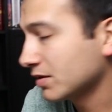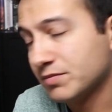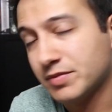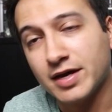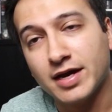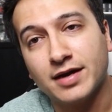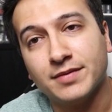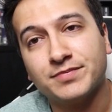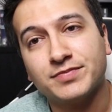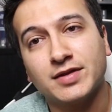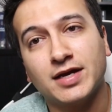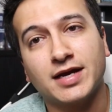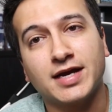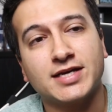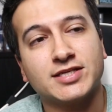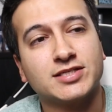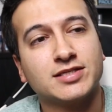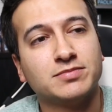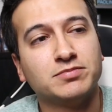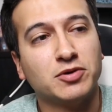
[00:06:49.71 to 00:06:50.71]
But yeah, I
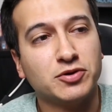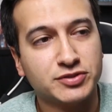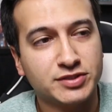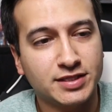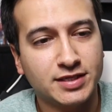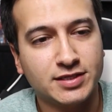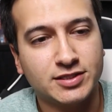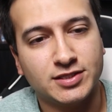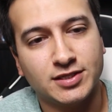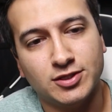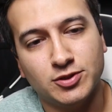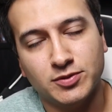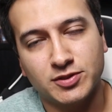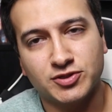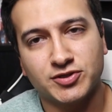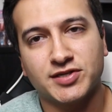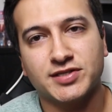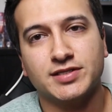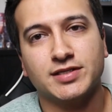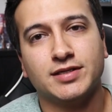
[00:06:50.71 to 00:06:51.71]
guess mostly continuing
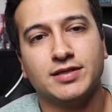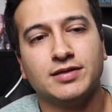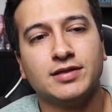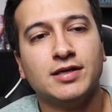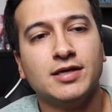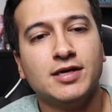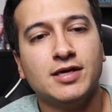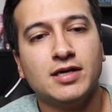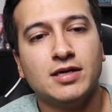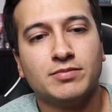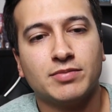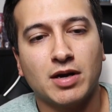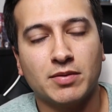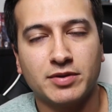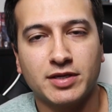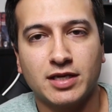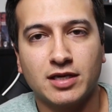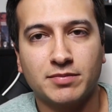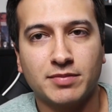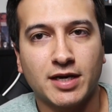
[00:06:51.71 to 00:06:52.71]
Dresden,
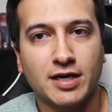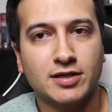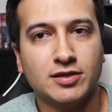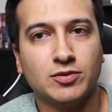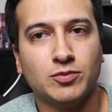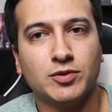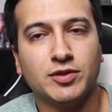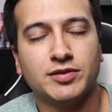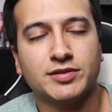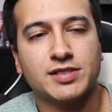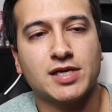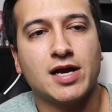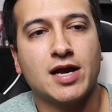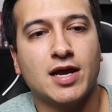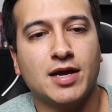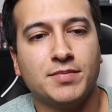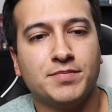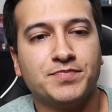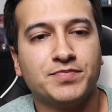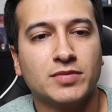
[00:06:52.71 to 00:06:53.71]
probably getting back into the Wheel of
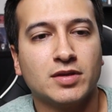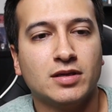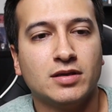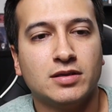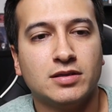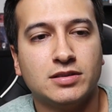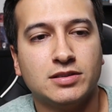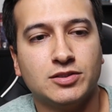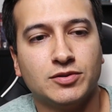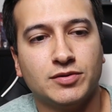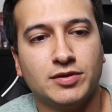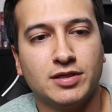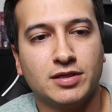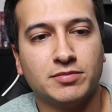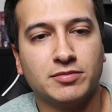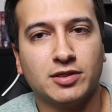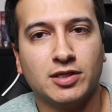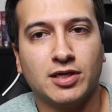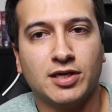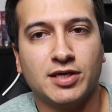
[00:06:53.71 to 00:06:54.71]
Time,
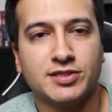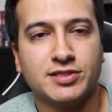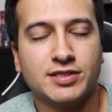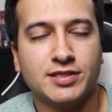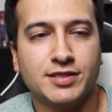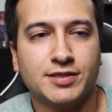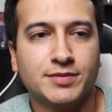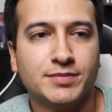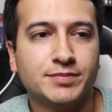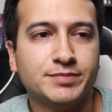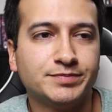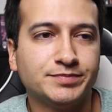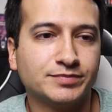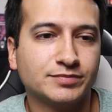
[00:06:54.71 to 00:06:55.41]
doing Malazan.